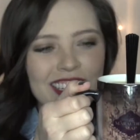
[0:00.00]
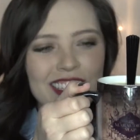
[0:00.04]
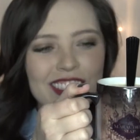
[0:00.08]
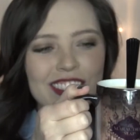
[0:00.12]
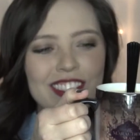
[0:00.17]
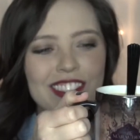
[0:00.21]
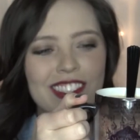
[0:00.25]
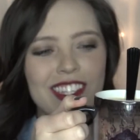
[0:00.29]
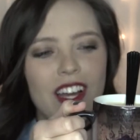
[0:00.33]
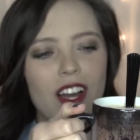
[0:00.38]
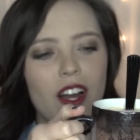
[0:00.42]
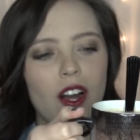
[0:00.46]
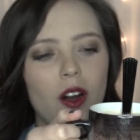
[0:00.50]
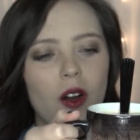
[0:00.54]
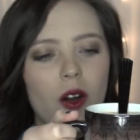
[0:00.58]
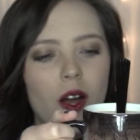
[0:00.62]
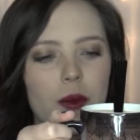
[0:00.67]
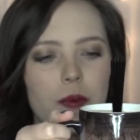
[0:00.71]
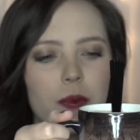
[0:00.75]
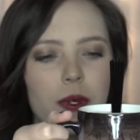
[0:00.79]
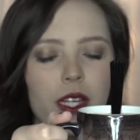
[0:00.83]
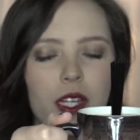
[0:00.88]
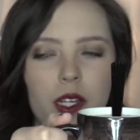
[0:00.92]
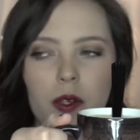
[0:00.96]
So
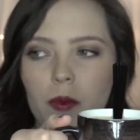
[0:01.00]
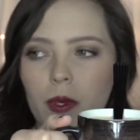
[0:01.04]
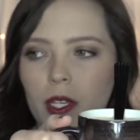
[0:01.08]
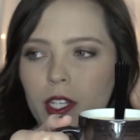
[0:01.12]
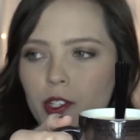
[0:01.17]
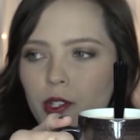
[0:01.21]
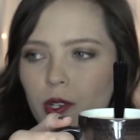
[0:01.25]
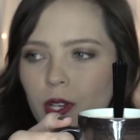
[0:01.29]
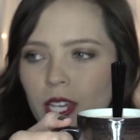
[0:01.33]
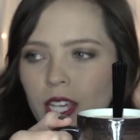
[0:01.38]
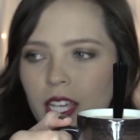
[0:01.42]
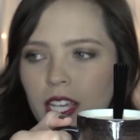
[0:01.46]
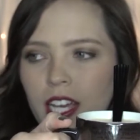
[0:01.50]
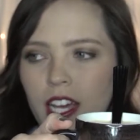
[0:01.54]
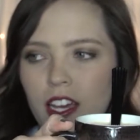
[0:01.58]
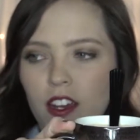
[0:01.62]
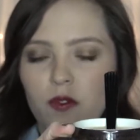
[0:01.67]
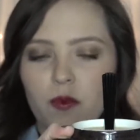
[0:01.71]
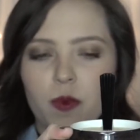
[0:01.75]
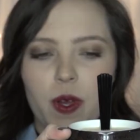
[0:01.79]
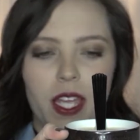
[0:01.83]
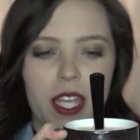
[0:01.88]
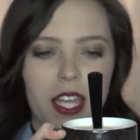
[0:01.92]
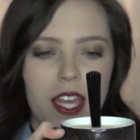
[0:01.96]
I'm gonna be drinking out
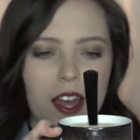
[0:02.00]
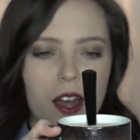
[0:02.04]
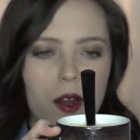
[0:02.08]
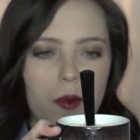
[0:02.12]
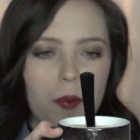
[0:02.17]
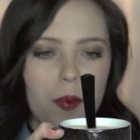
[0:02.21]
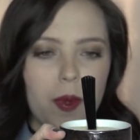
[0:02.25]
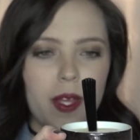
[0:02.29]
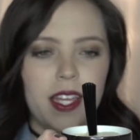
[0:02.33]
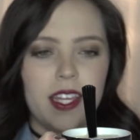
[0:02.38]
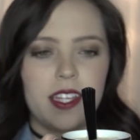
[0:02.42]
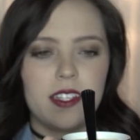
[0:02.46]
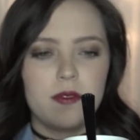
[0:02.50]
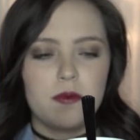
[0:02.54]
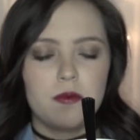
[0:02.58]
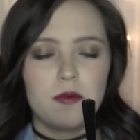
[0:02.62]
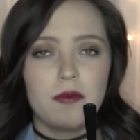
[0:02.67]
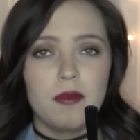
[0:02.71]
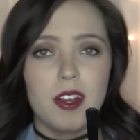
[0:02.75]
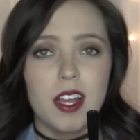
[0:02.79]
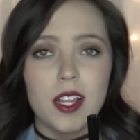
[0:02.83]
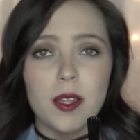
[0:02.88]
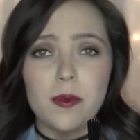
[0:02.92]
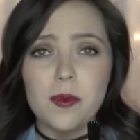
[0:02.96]
of my cup and
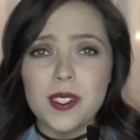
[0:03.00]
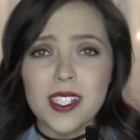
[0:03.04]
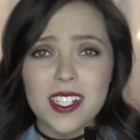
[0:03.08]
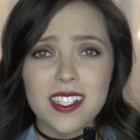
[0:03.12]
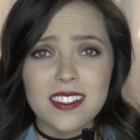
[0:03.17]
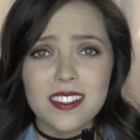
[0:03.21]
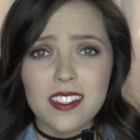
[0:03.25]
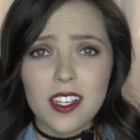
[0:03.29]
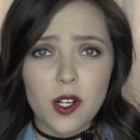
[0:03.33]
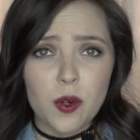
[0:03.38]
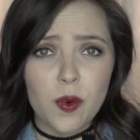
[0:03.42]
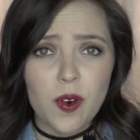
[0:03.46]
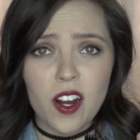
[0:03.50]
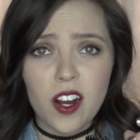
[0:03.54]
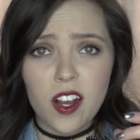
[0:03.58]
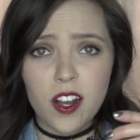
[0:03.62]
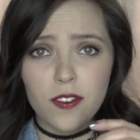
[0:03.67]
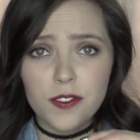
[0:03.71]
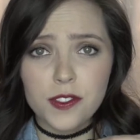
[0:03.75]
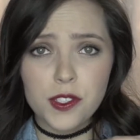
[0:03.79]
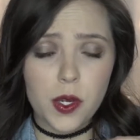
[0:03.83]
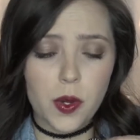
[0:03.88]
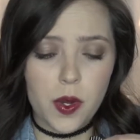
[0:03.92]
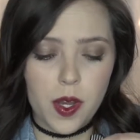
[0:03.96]
my lipstick's gonna wear
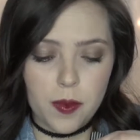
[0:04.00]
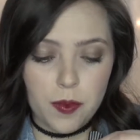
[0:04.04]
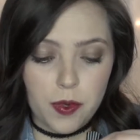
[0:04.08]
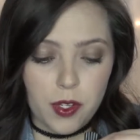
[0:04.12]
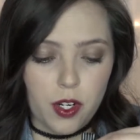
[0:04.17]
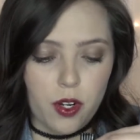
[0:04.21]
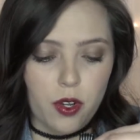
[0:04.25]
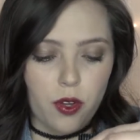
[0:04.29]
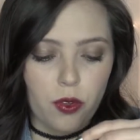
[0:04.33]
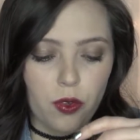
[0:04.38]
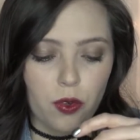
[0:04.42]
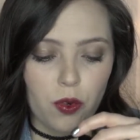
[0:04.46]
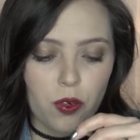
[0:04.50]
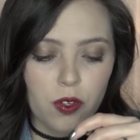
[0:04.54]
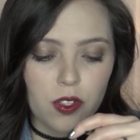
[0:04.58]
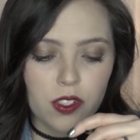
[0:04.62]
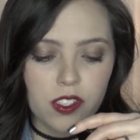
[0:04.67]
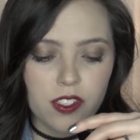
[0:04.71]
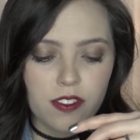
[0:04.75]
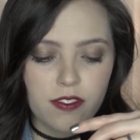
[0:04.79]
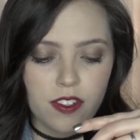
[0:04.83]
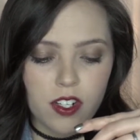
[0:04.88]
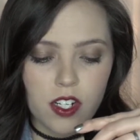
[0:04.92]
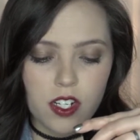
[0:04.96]
off, so I'm gonna go through
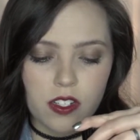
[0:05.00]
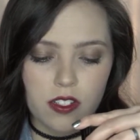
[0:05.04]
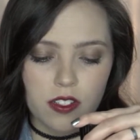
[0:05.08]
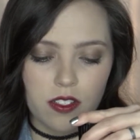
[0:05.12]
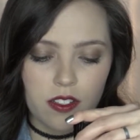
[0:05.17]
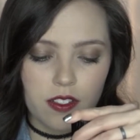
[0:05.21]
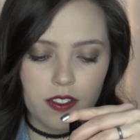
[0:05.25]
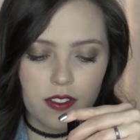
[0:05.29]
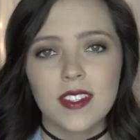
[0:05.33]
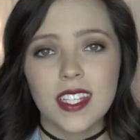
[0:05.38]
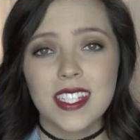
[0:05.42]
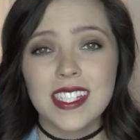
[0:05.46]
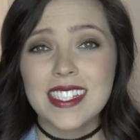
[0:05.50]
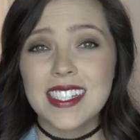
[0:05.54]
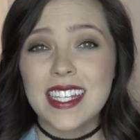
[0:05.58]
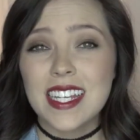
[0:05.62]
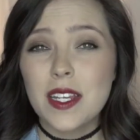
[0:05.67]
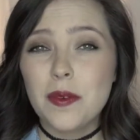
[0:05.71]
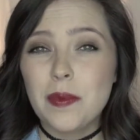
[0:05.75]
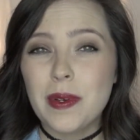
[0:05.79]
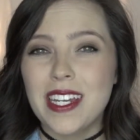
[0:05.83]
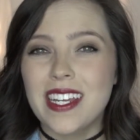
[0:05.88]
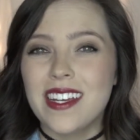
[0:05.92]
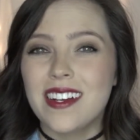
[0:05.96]
Ulta first. Does
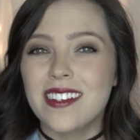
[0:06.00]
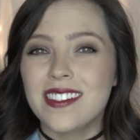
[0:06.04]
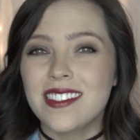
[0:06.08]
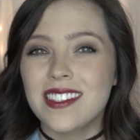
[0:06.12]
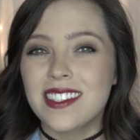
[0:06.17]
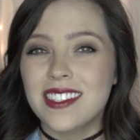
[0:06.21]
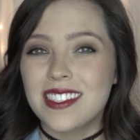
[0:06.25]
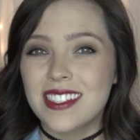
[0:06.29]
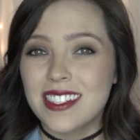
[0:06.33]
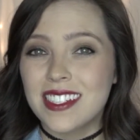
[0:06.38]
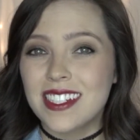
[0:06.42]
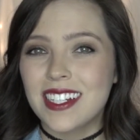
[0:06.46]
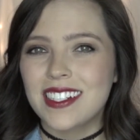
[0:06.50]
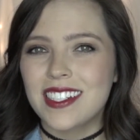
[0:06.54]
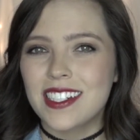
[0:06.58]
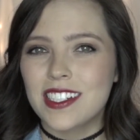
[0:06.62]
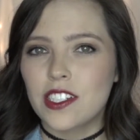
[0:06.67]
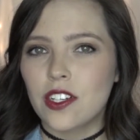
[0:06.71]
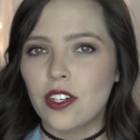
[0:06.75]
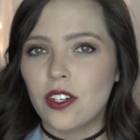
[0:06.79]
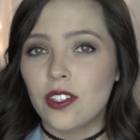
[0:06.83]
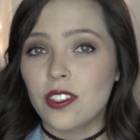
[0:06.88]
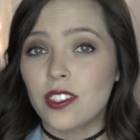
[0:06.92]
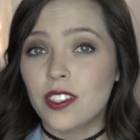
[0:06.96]
anybody else that's addicted
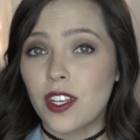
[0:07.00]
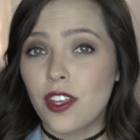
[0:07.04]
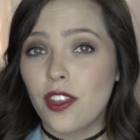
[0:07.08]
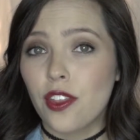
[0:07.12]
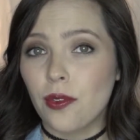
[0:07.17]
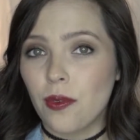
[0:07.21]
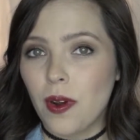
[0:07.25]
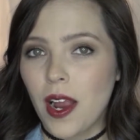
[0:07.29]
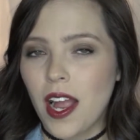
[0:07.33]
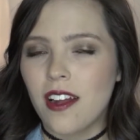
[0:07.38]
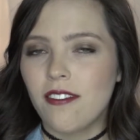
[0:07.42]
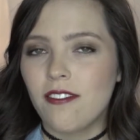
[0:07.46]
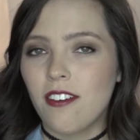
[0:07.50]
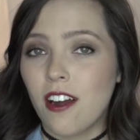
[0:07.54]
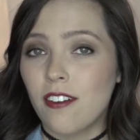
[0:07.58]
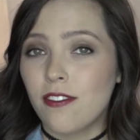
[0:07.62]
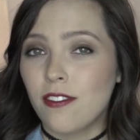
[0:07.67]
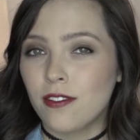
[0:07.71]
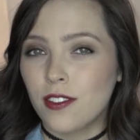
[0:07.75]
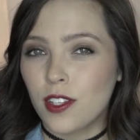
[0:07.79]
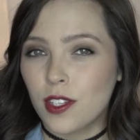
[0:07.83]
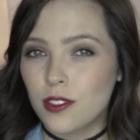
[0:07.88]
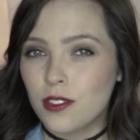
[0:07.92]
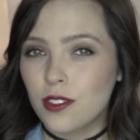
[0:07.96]
to Ulta thrive off
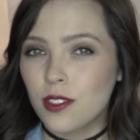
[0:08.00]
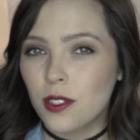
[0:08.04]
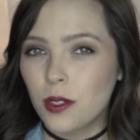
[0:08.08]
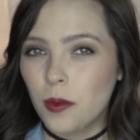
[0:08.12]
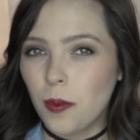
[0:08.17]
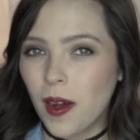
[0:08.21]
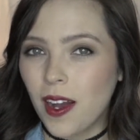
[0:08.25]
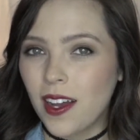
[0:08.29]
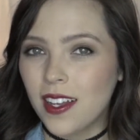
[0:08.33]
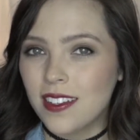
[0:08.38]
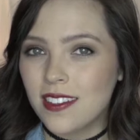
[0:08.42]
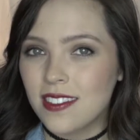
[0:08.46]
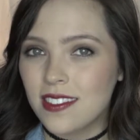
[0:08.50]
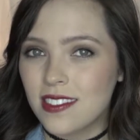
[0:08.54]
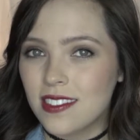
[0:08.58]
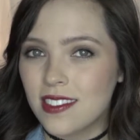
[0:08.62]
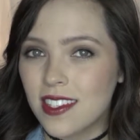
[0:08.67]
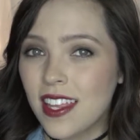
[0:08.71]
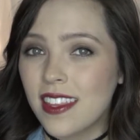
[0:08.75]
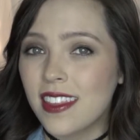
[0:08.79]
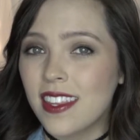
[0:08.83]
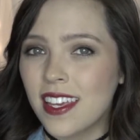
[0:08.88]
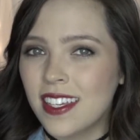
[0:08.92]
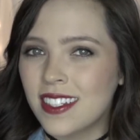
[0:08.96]
of those coupons
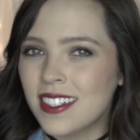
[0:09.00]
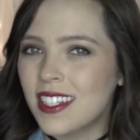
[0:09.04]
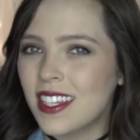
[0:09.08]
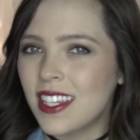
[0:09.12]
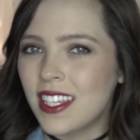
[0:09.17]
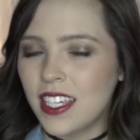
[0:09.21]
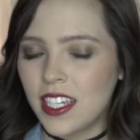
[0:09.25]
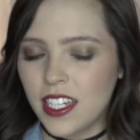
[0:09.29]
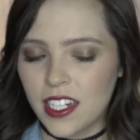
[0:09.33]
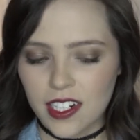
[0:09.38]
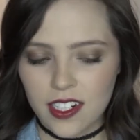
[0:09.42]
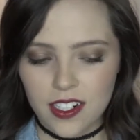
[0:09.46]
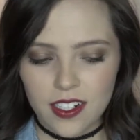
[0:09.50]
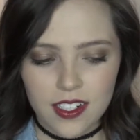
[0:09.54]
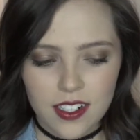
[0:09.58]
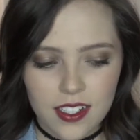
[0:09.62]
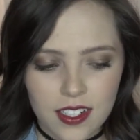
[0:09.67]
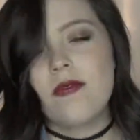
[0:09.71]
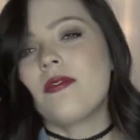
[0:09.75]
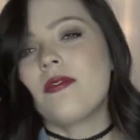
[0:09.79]
at the end of the year?